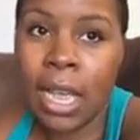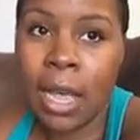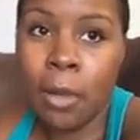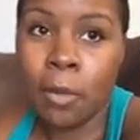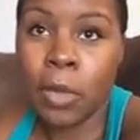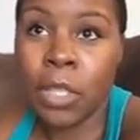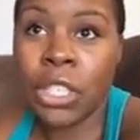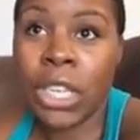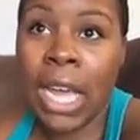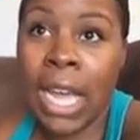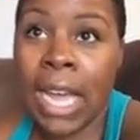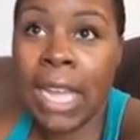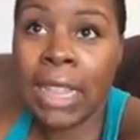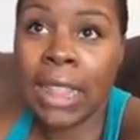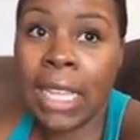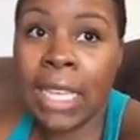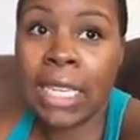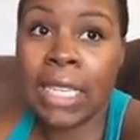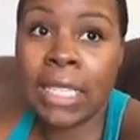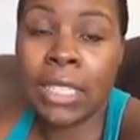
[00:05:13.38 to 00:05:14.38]
which I
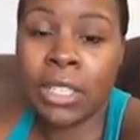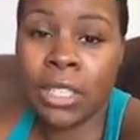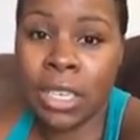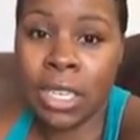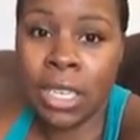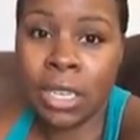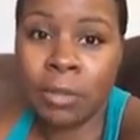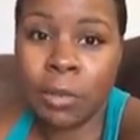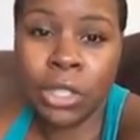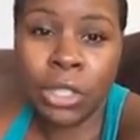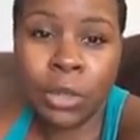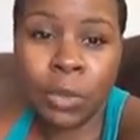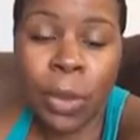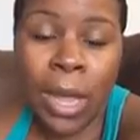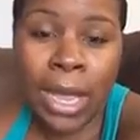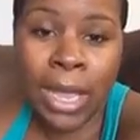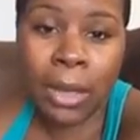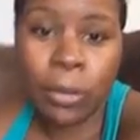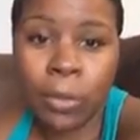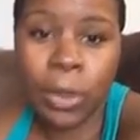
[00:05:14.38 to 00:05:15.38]
think is good, which is
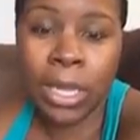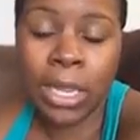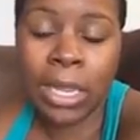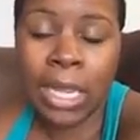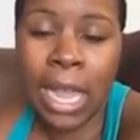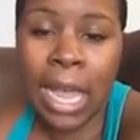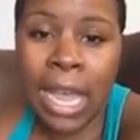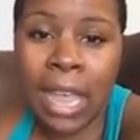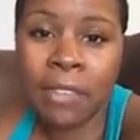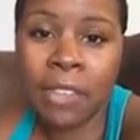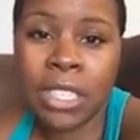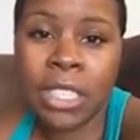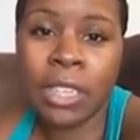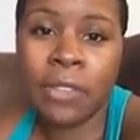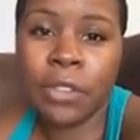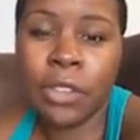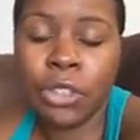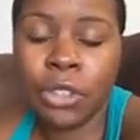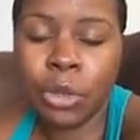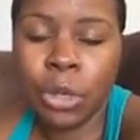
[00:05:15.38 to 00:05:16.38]
why I went live, because
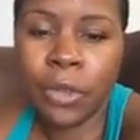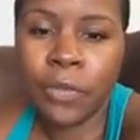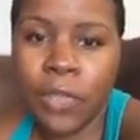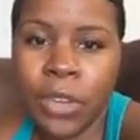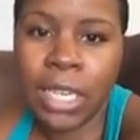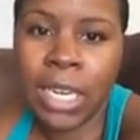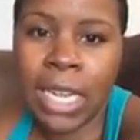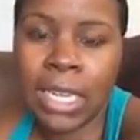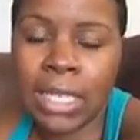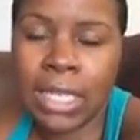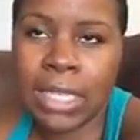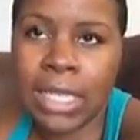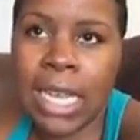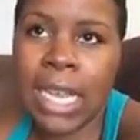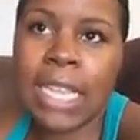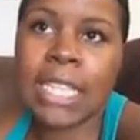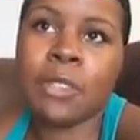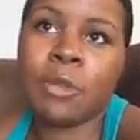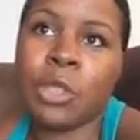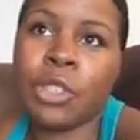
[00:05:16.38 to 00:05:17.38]
if you do it for 90
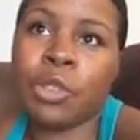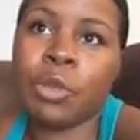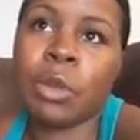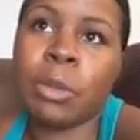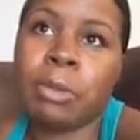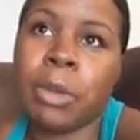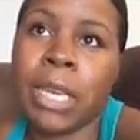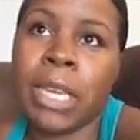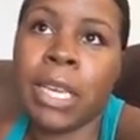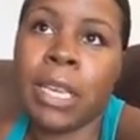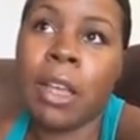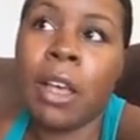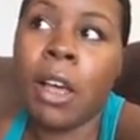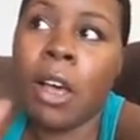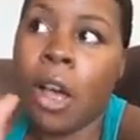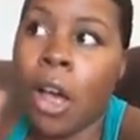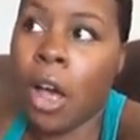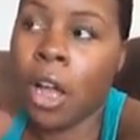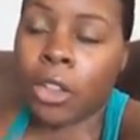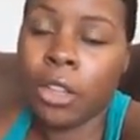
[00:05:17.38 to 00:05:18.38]
days, which would be
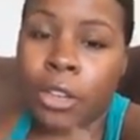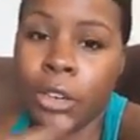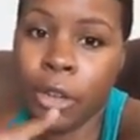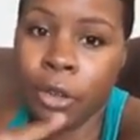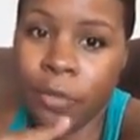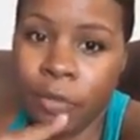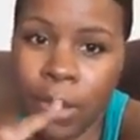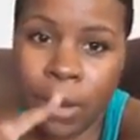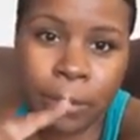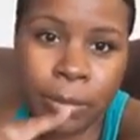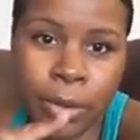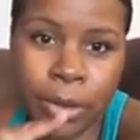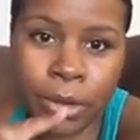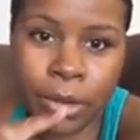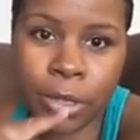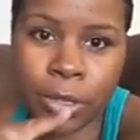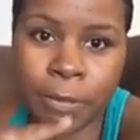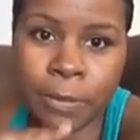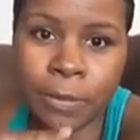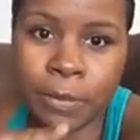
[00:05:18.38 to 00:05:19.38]
all of
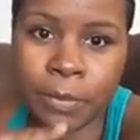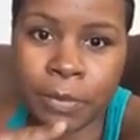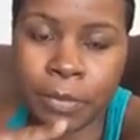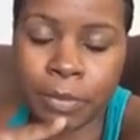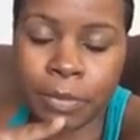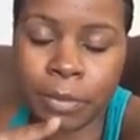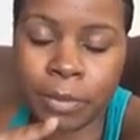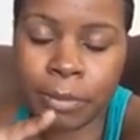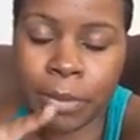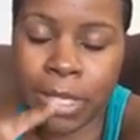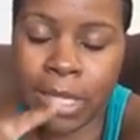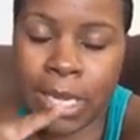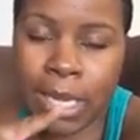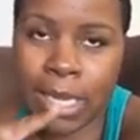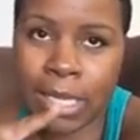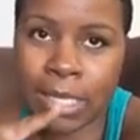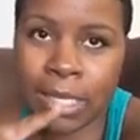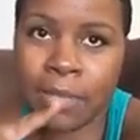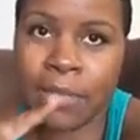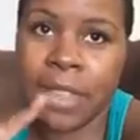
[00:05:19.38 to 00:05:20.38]
November
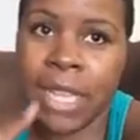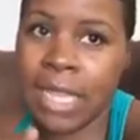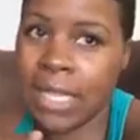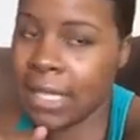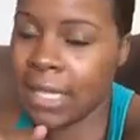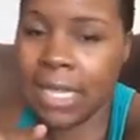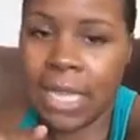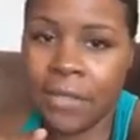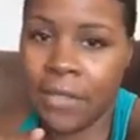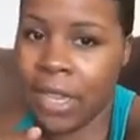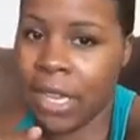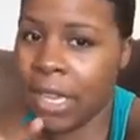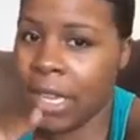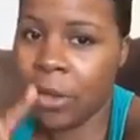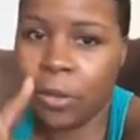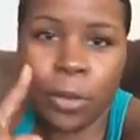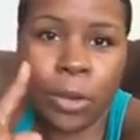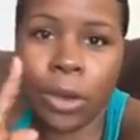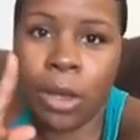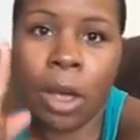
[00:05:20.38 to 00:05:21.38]
because of Thanksgiving
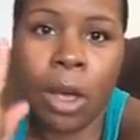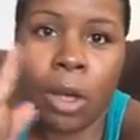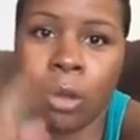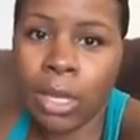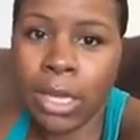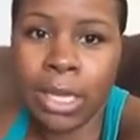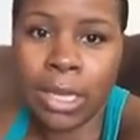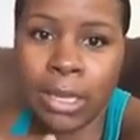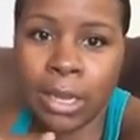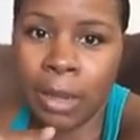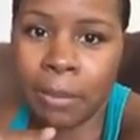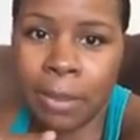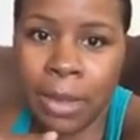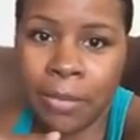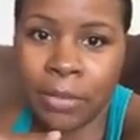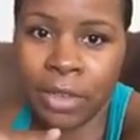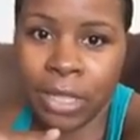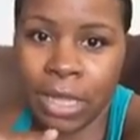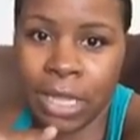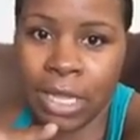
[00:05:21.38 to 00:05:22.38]
and we're all eating up
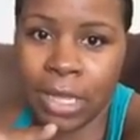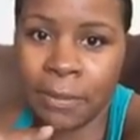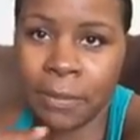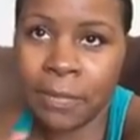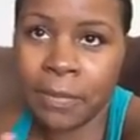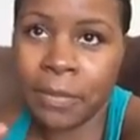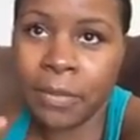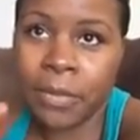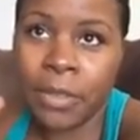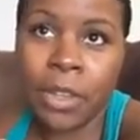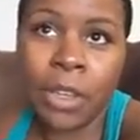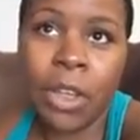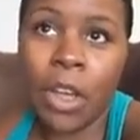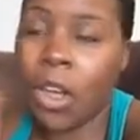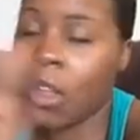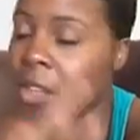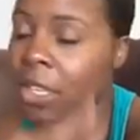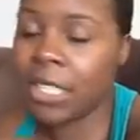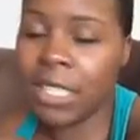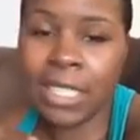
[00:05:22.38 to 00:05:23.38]
everything,
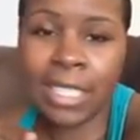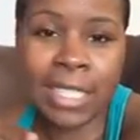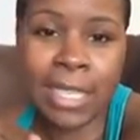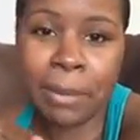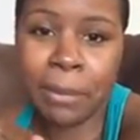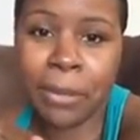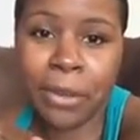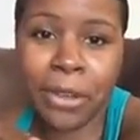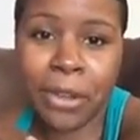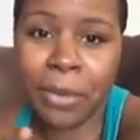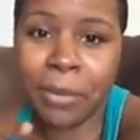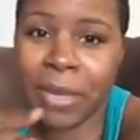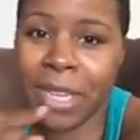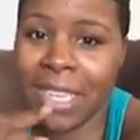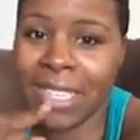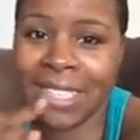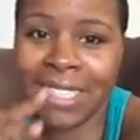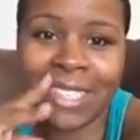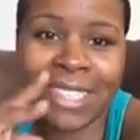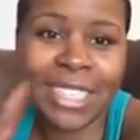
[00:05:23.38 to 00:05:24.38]
all of December
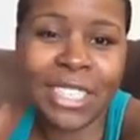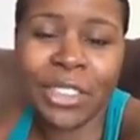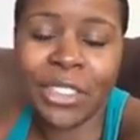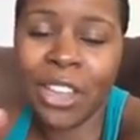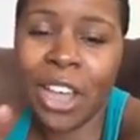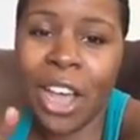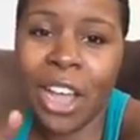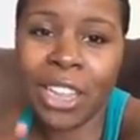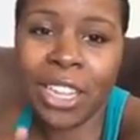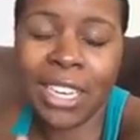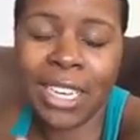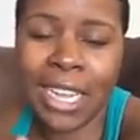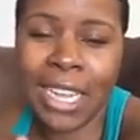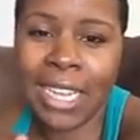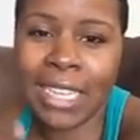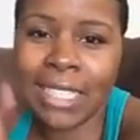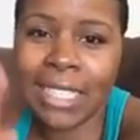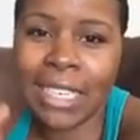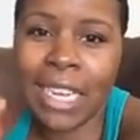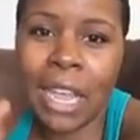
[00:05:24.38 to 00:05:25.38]
because it's still the
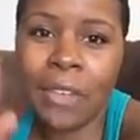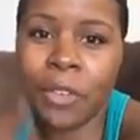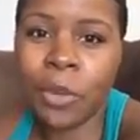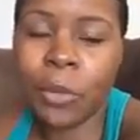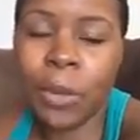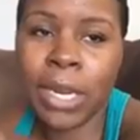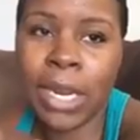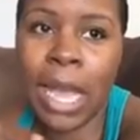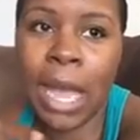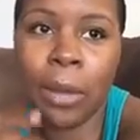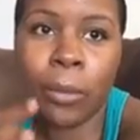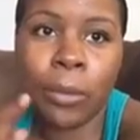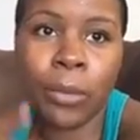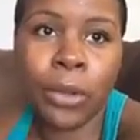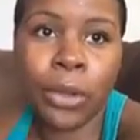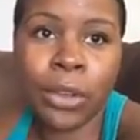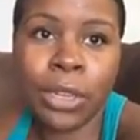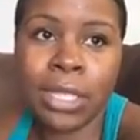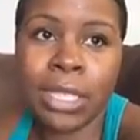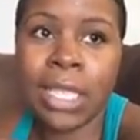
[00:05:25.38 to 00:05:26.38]
holidays and everyone at
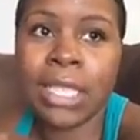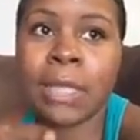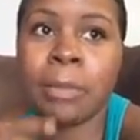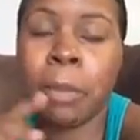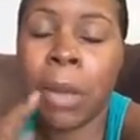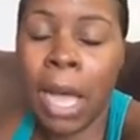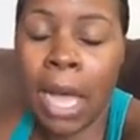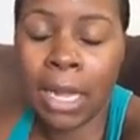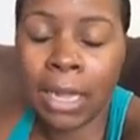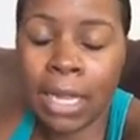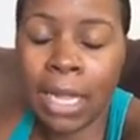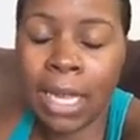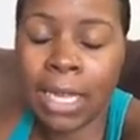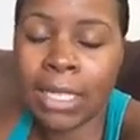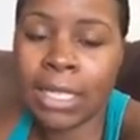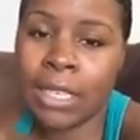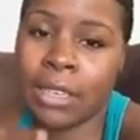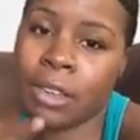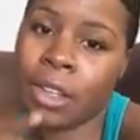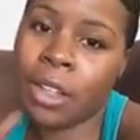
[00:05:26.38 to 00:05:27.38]
work does
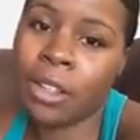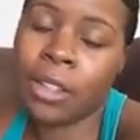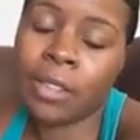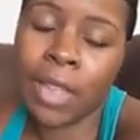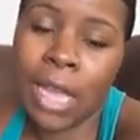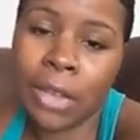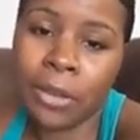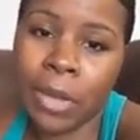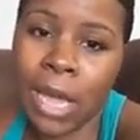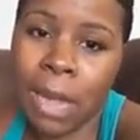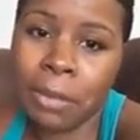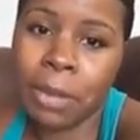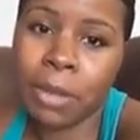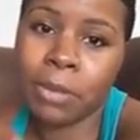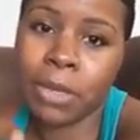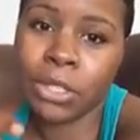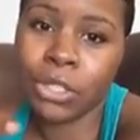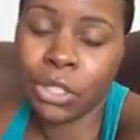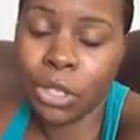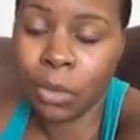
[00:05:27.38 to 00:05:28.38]
potlucks and all of that crap that
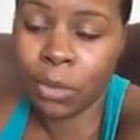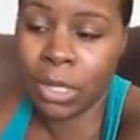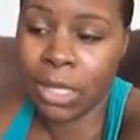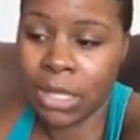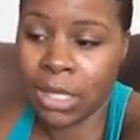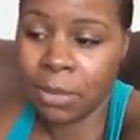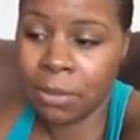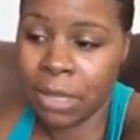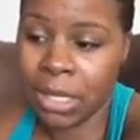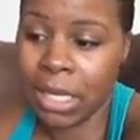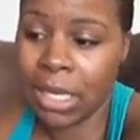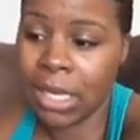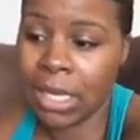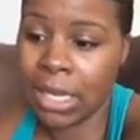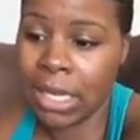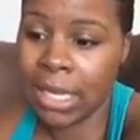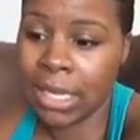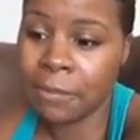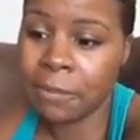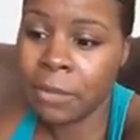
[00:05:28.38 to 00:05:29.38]
we don't need to be
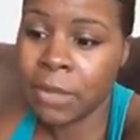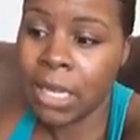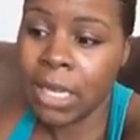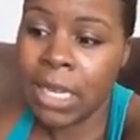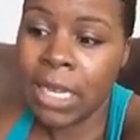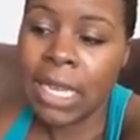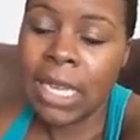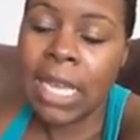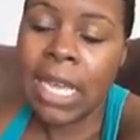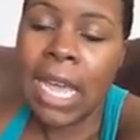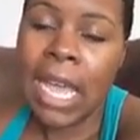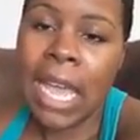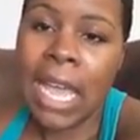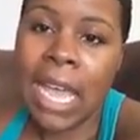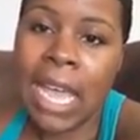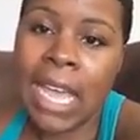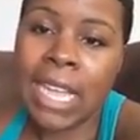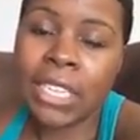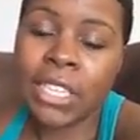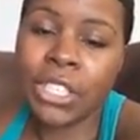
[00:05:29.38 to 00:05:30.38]
eating,
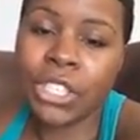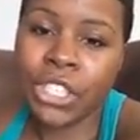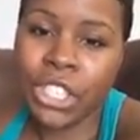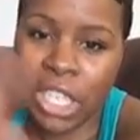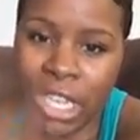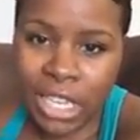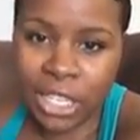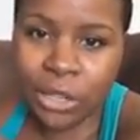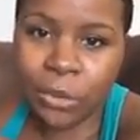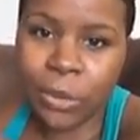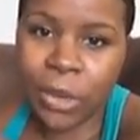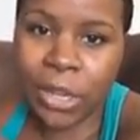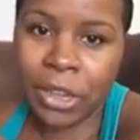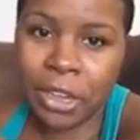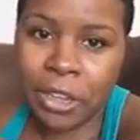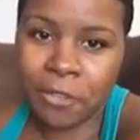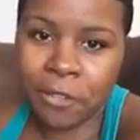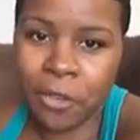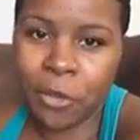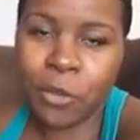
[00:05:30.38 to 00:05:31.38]
and
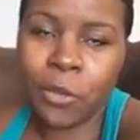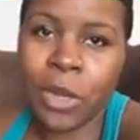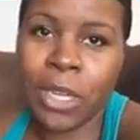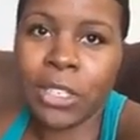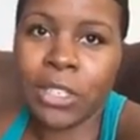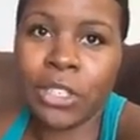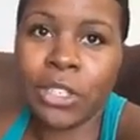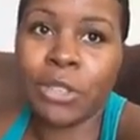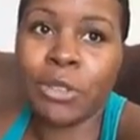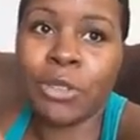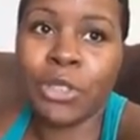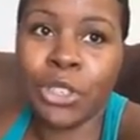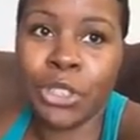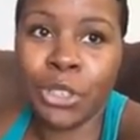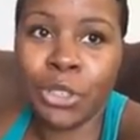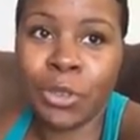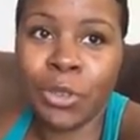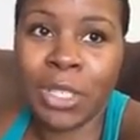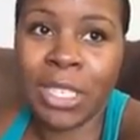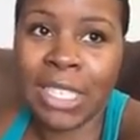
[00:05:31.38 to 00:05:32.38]
January for when you
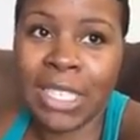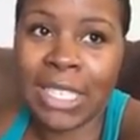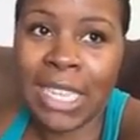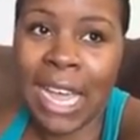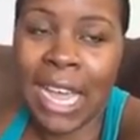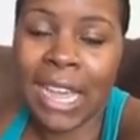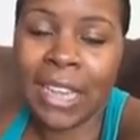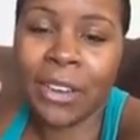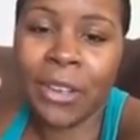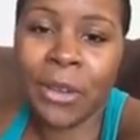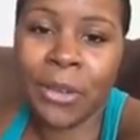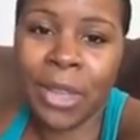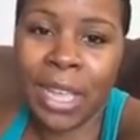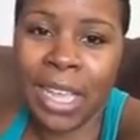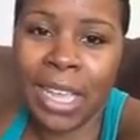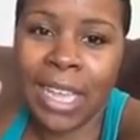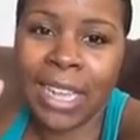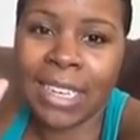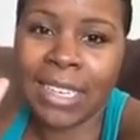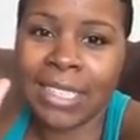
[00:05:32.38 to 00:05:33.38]
do decide,
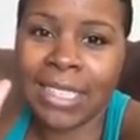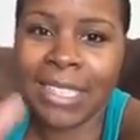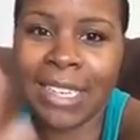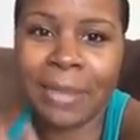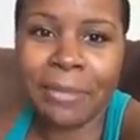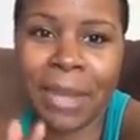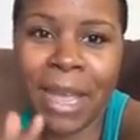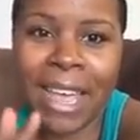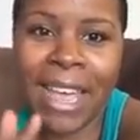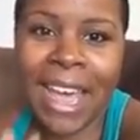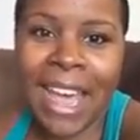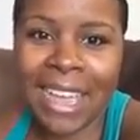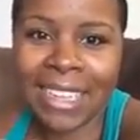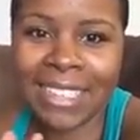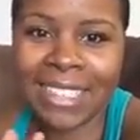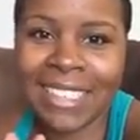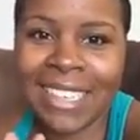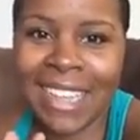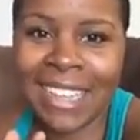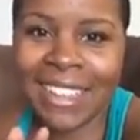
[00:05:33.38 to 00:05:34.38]
okay, I need to get my act
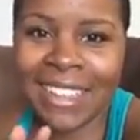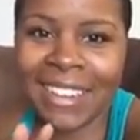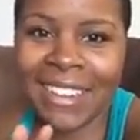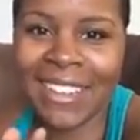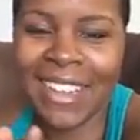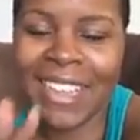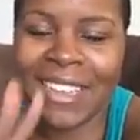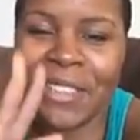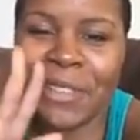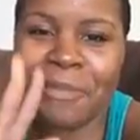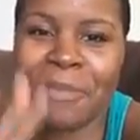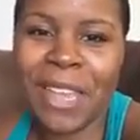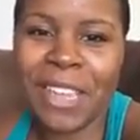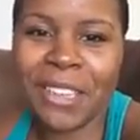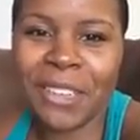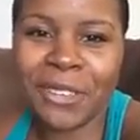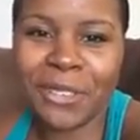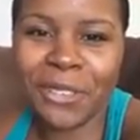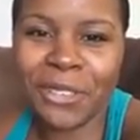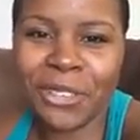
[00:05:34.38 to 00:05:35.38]
together, and you make
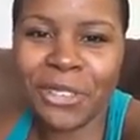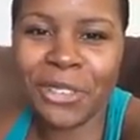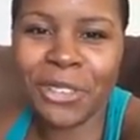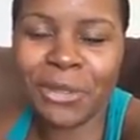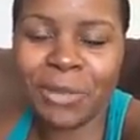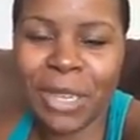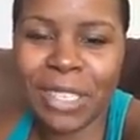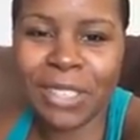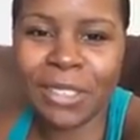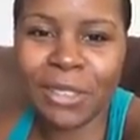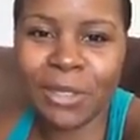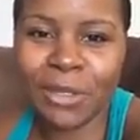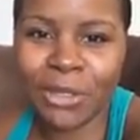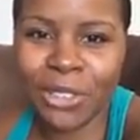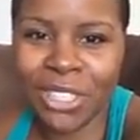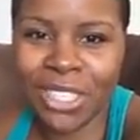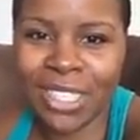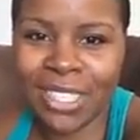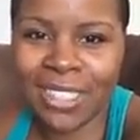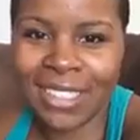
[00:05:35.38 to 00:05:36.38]
your New Year's
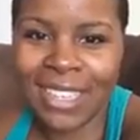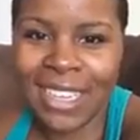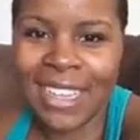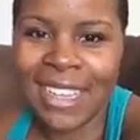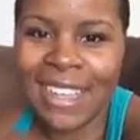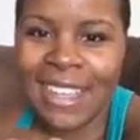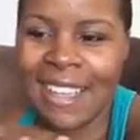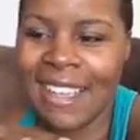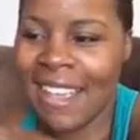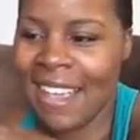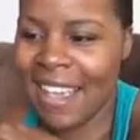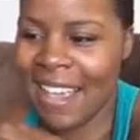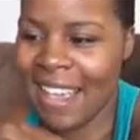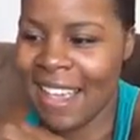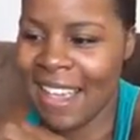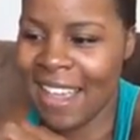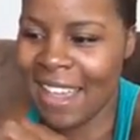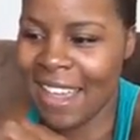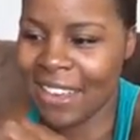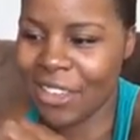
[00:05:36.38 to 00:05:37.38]
resolution
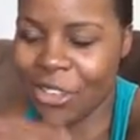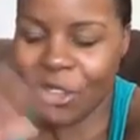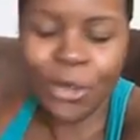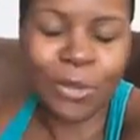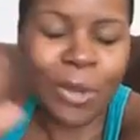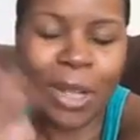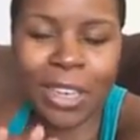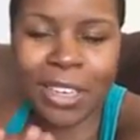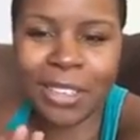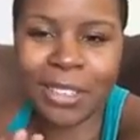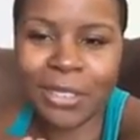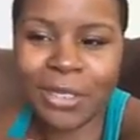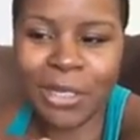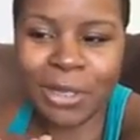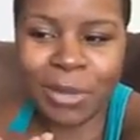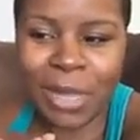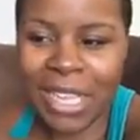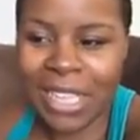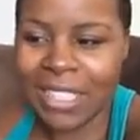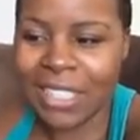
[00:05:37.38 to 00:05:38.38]
and you want to lose
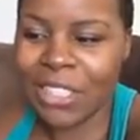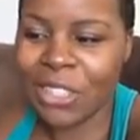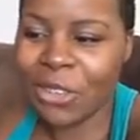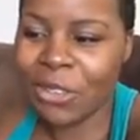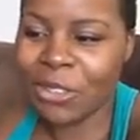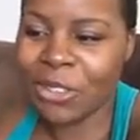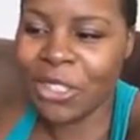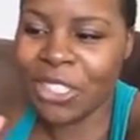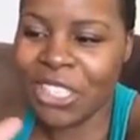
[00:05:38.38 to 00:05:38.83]
weight. So